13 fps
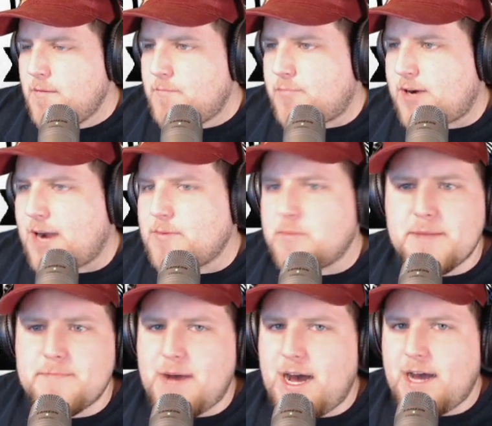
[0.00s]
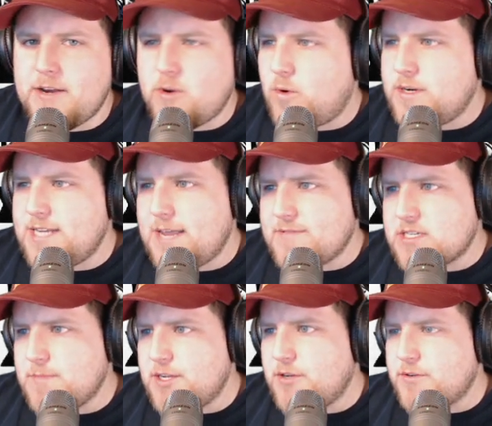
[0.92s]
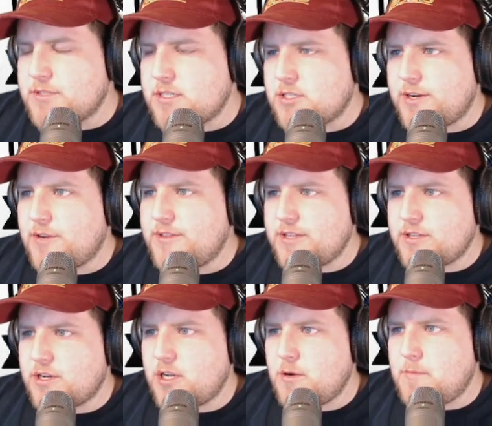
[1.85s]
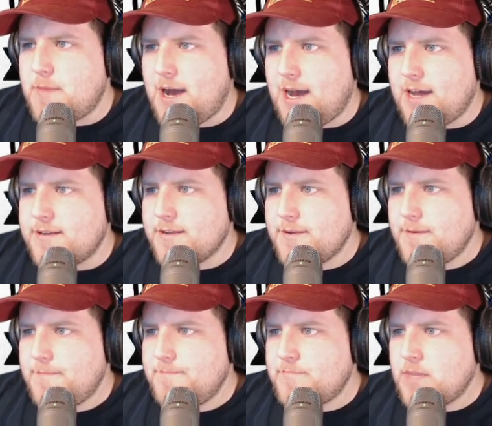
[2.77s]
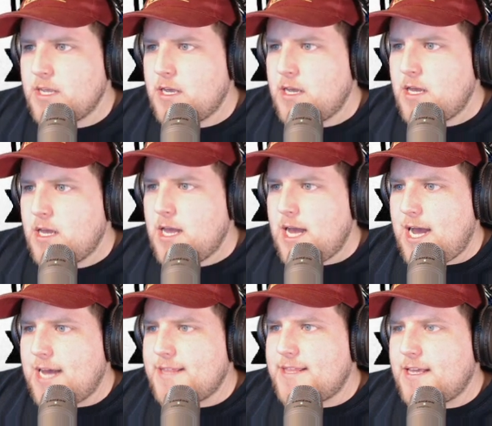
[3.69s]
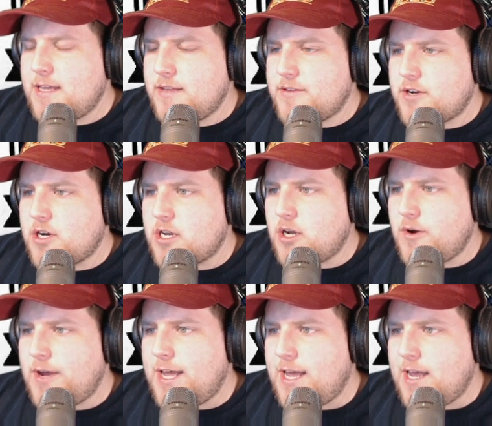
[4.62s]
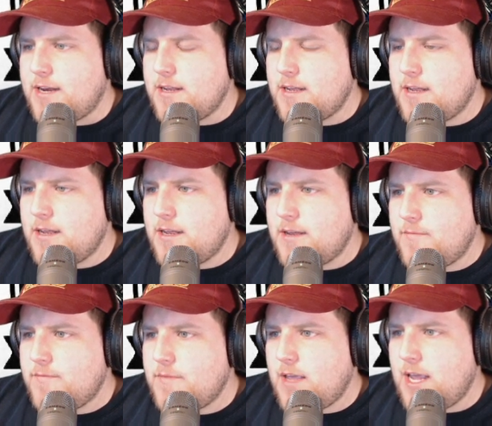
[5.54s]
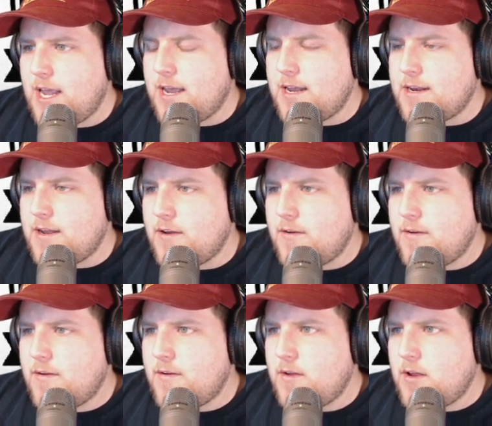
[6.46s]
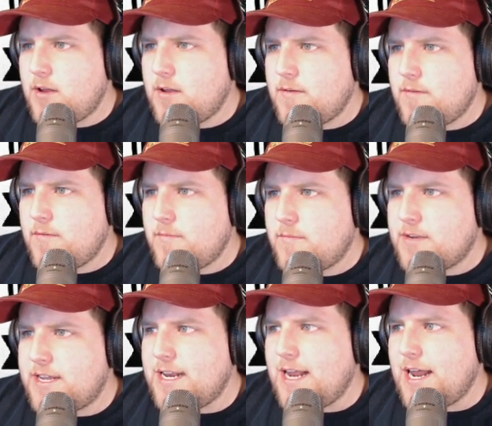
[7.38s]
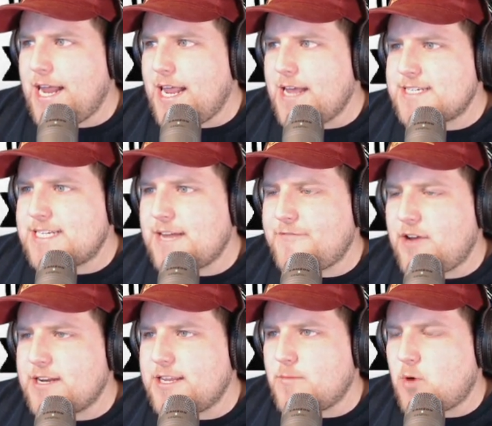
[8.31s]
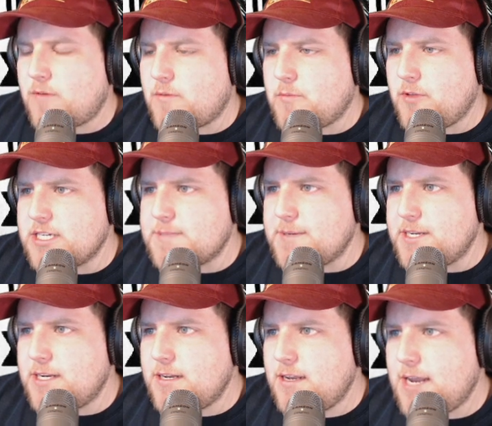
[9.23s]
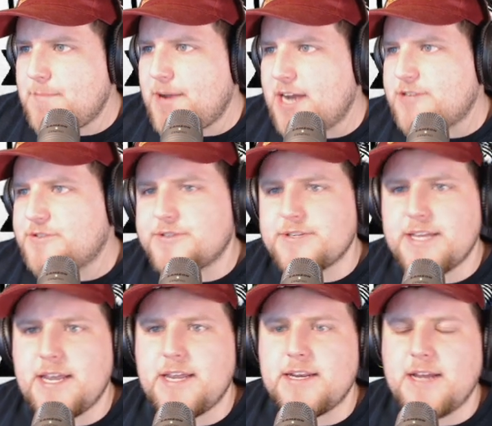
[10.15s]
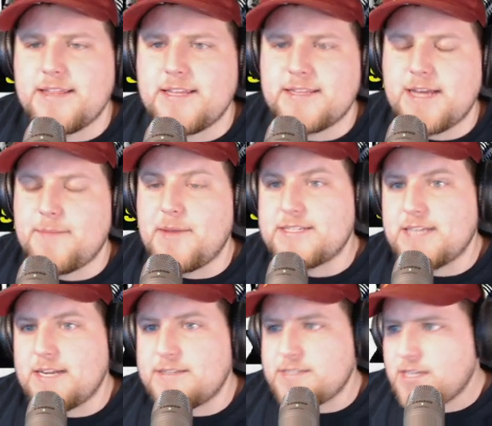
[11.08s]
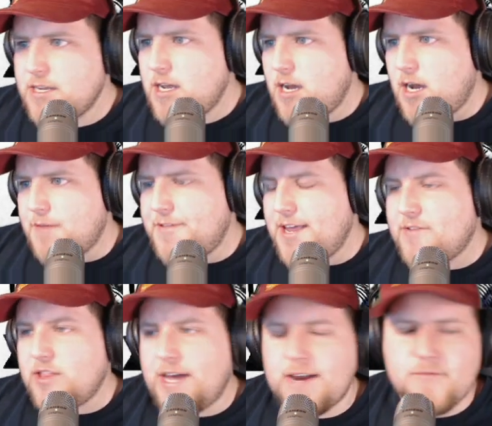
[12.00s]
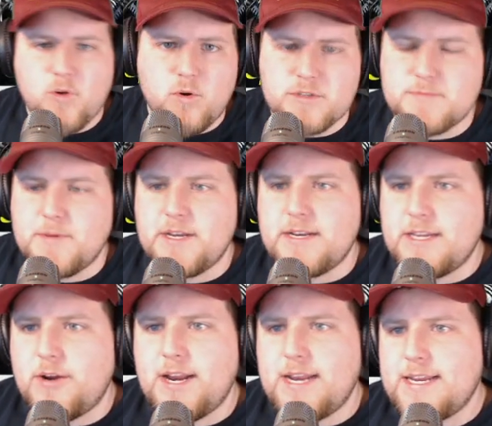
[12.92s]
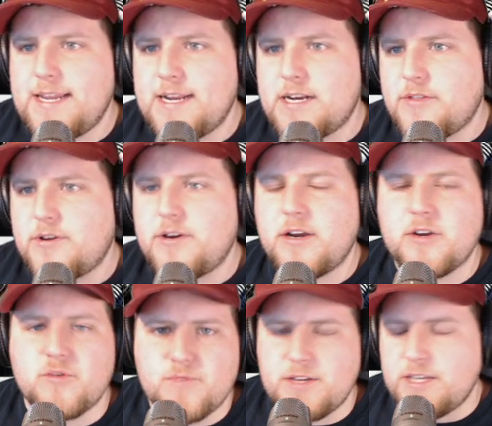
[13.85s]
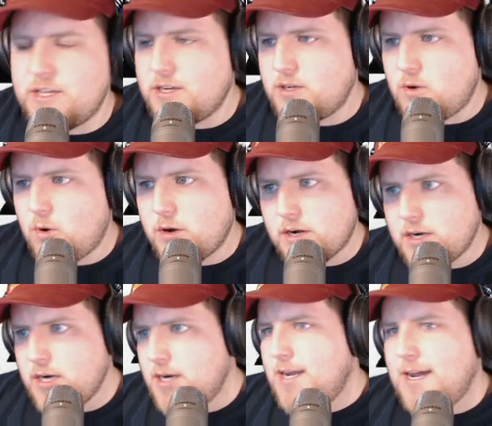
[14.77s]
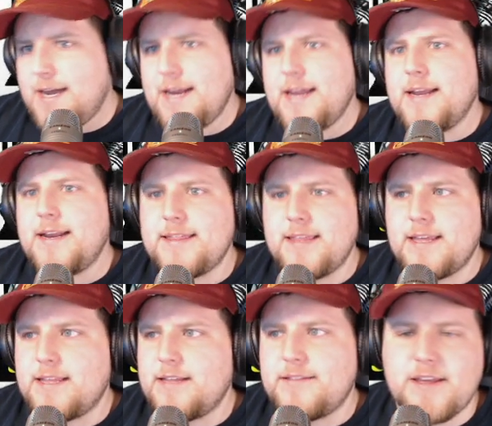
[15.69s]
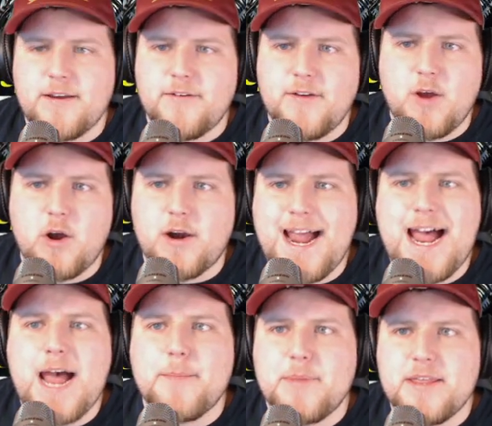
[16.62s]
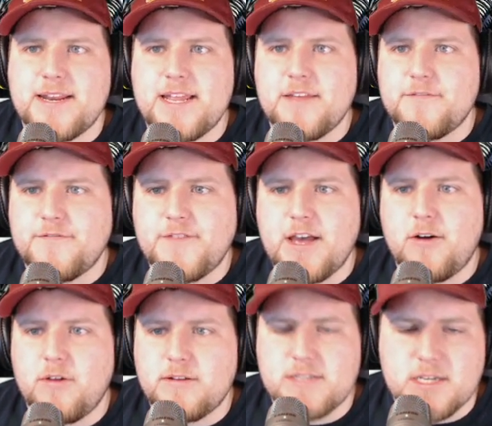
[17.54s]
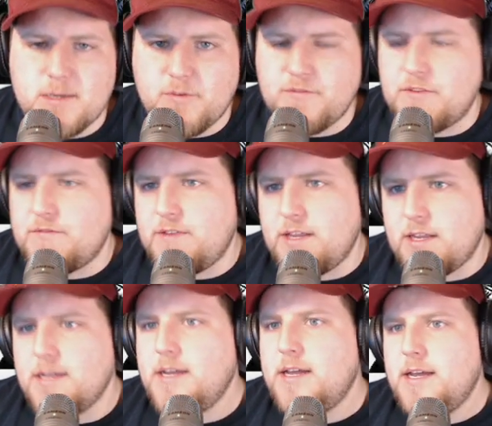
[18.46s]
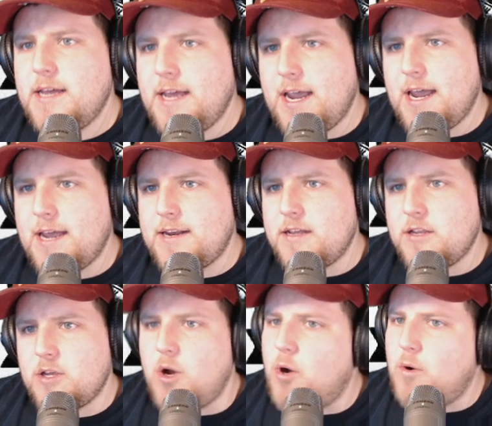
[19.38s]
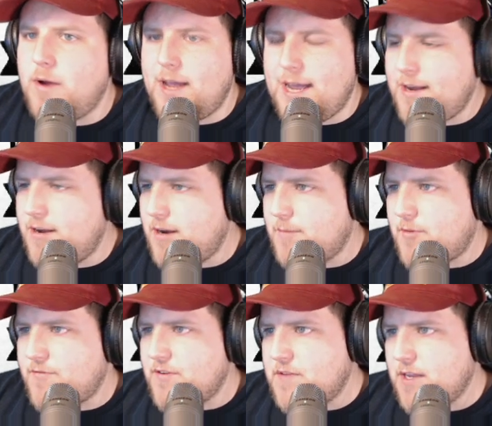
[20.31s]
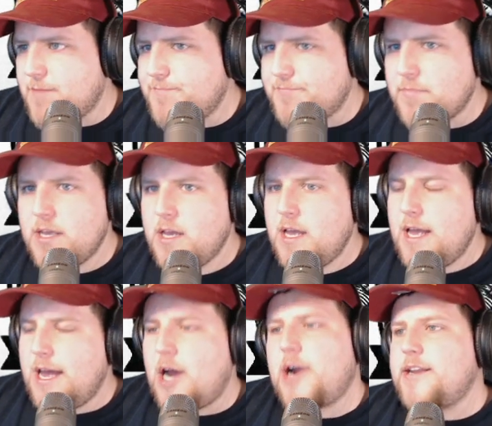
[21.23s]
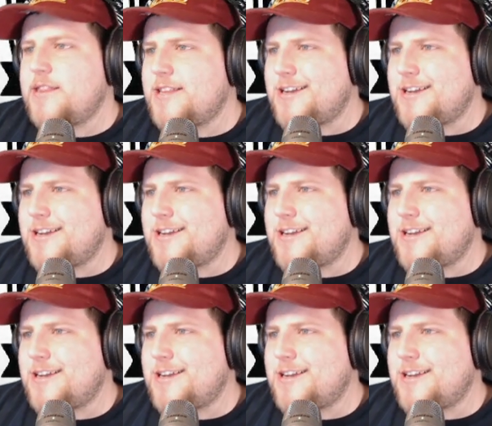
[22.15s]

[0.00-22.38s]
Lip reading: Probably Mond or Davis Mills. So I don't think they're going to go Mond. I think they're going to go ahead and get a Stephon Gilmore replacement and Patrick Surtain. I think that makes sense. They have a lot of holes, but go ahead and get another really good corner, and I think they are happy that he fell to number 15 and go at number 15. All right, the